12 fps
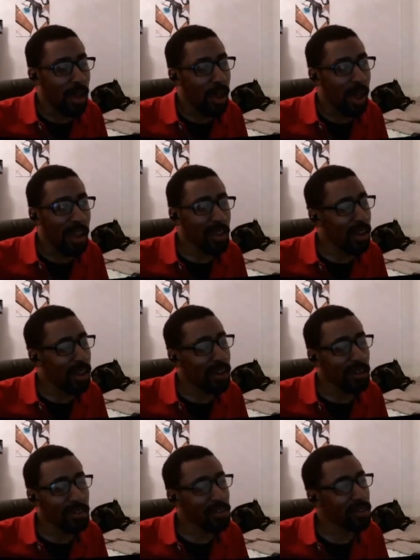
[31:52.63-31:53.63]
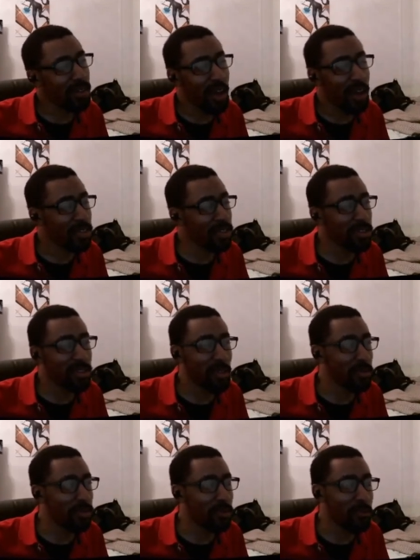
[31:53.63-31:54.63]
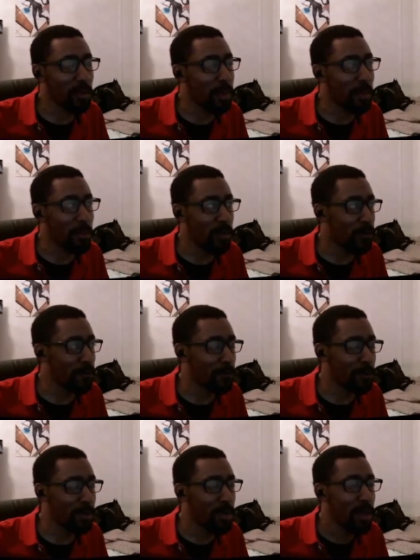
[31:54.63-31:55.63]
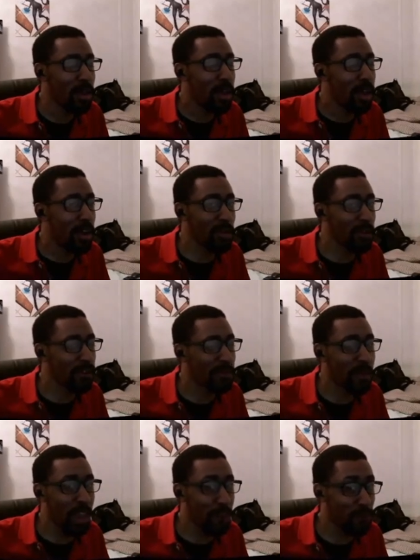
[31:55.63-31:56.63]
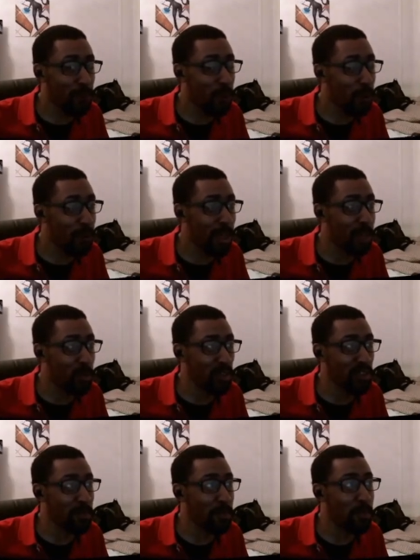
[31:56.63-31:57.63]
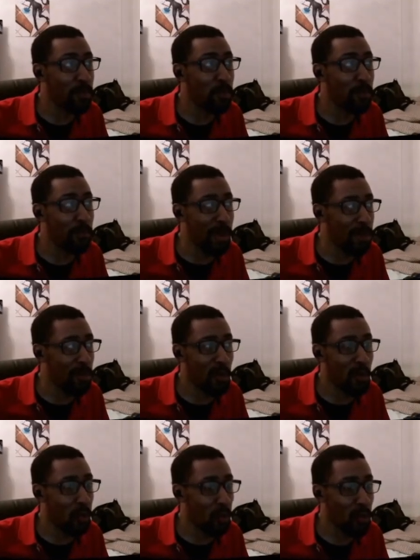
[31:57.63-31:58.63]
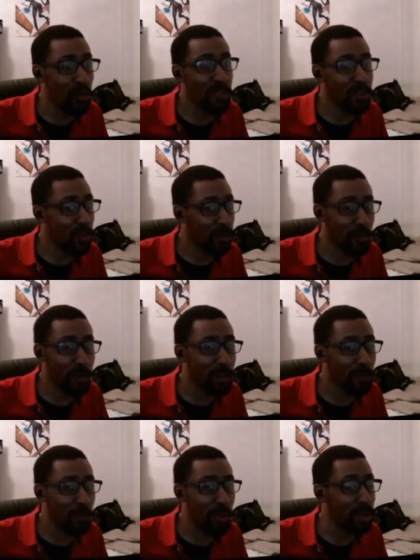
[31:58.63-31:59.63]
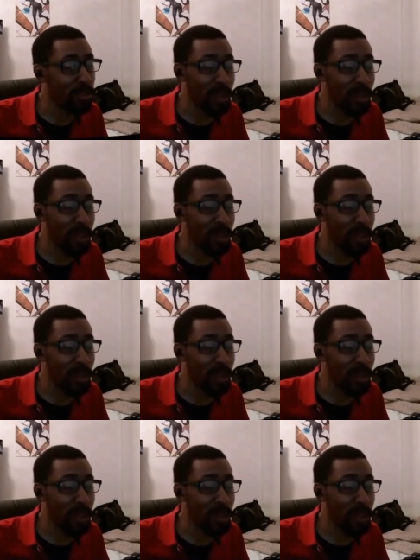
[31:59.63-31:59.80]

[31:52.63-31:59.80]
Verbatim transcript: I honestly, honestly don't remember if, I don't know if Smash 4 Online was better or worse than Ultimate, but it